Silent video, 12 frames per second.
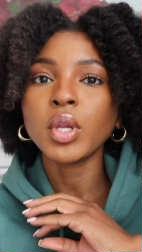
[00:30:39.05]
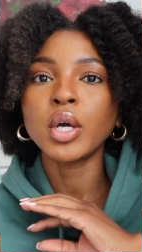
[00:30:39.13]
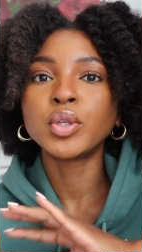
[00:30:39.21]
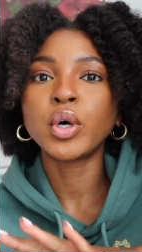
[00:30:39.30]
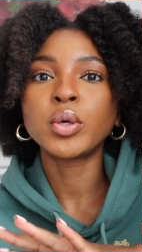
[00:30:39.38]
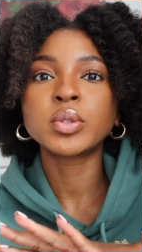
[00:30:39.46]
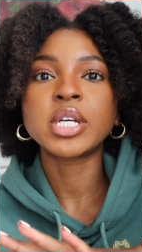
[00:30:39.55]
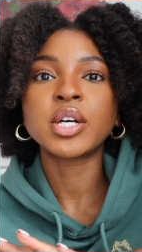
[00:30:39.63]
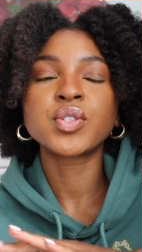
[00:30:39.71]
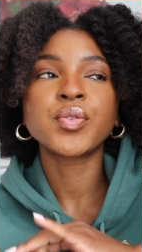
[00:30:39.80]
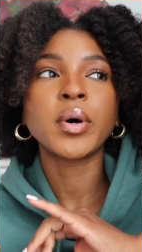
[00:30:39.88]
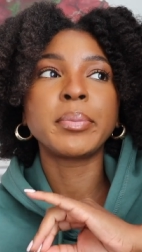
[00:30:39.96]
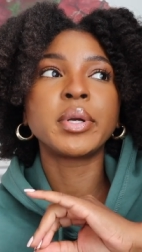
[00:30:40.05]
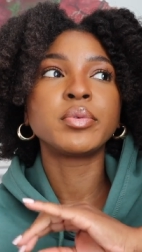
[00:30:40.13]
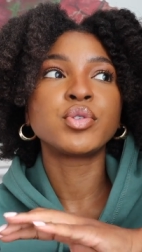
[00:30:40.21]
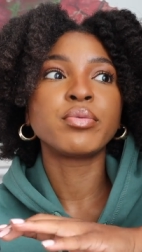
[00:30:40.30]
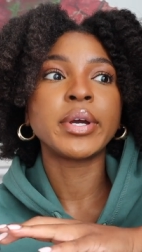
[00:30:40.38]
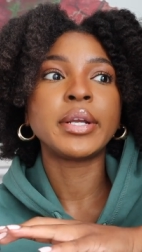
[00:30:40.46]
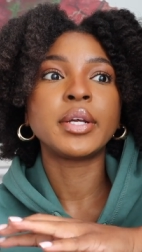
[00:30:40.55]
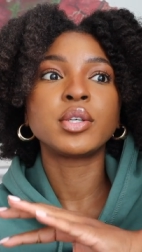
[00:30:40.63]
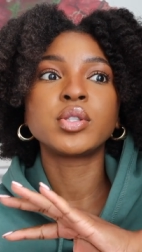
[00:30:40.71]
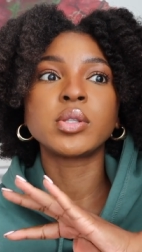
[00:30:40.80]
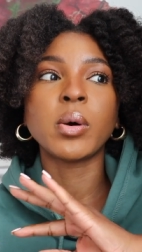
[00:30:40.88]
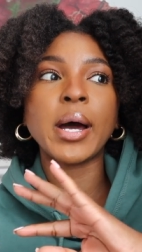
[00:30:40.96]
the hotel's fault, but it was raining,
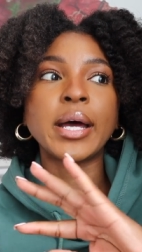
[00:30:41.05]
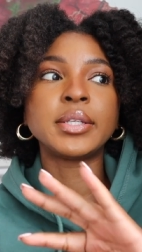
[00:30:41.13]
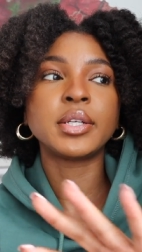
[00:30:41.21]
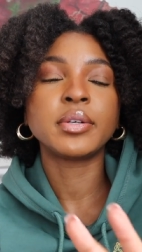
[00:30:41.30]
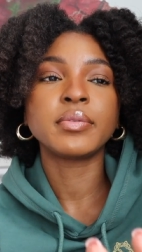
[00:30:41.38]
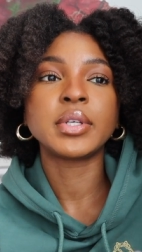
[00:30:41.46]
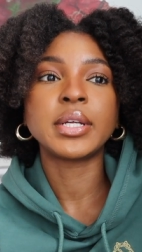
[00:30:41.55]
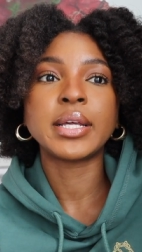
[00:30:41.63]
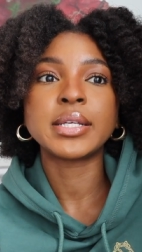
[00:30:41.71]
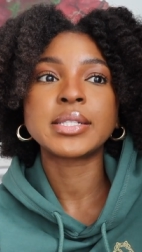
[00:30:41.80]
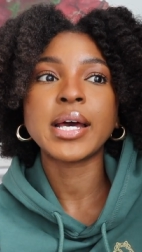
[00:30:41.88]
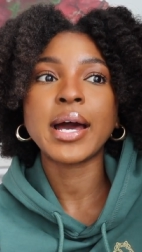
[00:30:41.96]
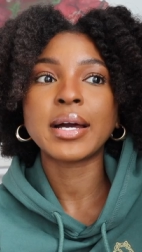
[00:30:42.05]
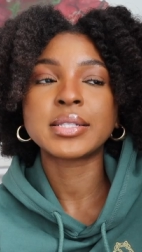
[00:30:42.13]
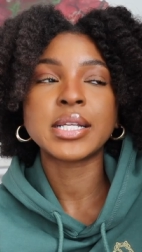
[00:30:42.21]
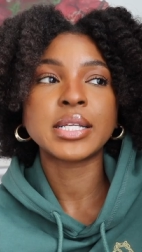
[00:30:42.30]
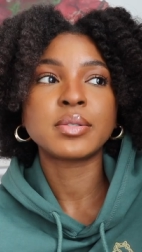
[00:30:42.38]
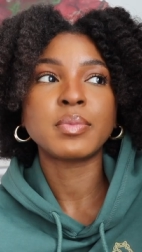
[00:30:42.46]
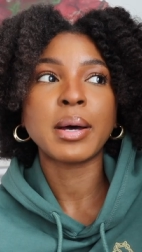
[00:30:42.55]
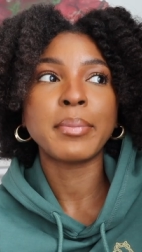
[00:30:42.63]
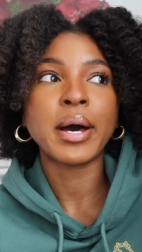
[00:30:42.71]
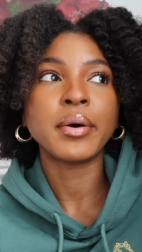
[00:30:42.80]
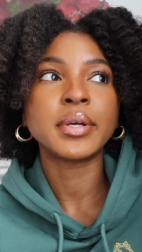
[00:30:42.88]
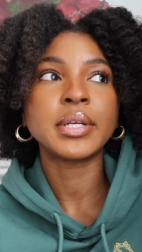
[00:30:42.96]
so I didn't really get to access my
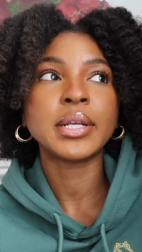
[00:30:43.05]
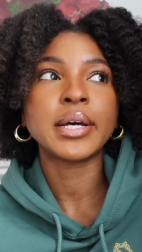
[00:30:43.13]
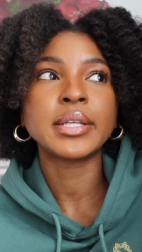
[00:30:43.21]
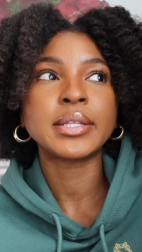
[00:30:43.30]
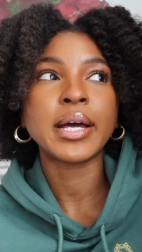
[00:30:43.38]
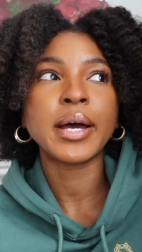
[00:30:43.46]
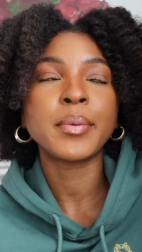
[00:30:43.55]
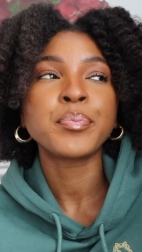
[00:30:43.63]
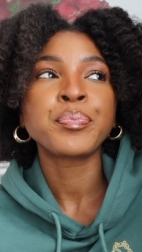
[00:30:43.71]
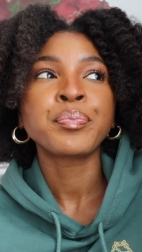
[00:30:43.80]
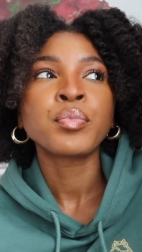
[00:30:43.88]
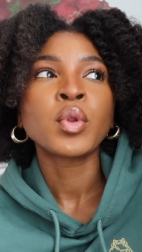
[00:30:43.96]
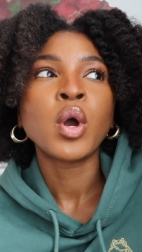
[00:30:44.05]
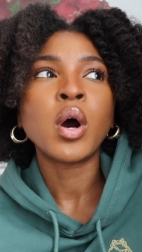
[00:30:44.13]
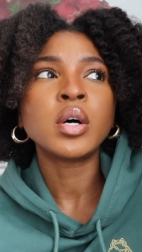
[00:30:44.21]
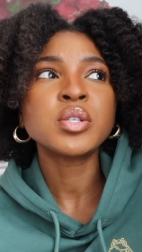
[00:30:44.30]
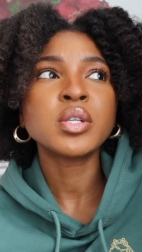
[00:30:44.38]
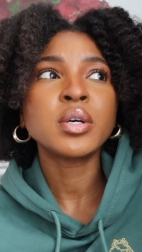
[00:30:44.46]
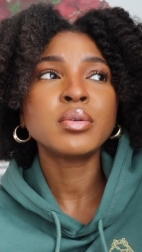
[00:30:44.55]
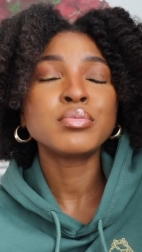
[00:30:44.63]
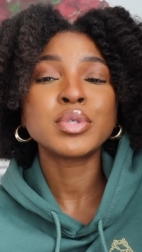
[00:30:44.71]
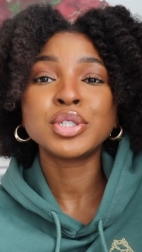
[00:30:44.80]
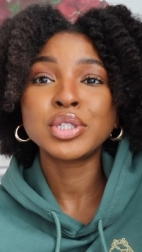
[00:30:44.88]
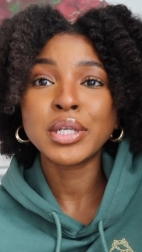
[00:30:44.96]
balcony like that. Also,
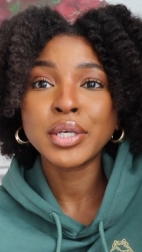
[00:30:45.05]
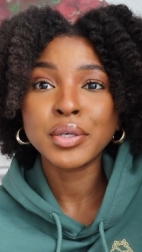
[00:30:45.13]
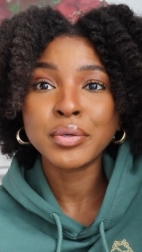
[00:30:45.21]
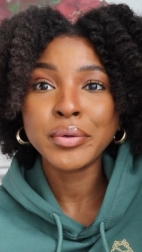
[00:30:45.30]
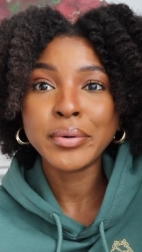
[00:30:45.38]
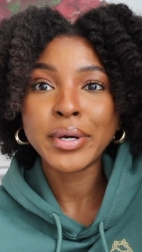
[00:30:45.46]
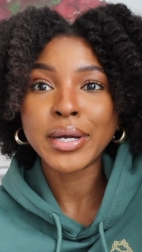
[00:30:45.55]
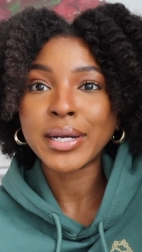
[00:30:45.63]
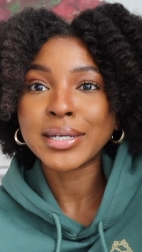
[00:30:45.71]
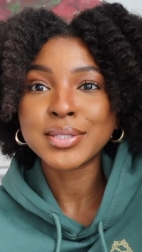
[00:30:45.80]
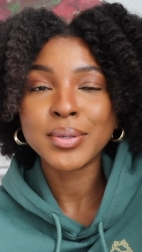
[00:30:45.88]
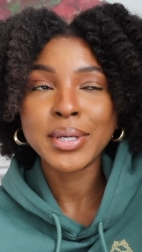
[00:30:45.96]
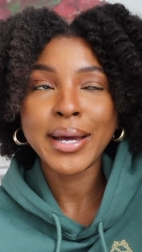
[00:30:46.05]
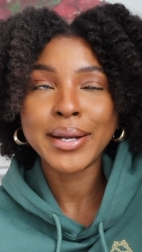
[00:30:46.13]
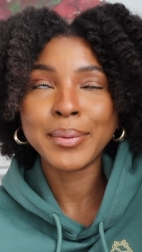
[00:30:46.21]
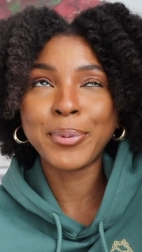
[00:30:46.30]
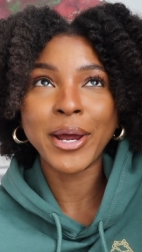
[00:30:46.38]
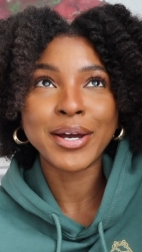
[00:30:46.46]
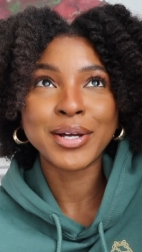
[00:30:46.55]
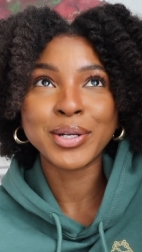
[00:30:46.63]
it's chilly in New York, and I told y'all I didn't pack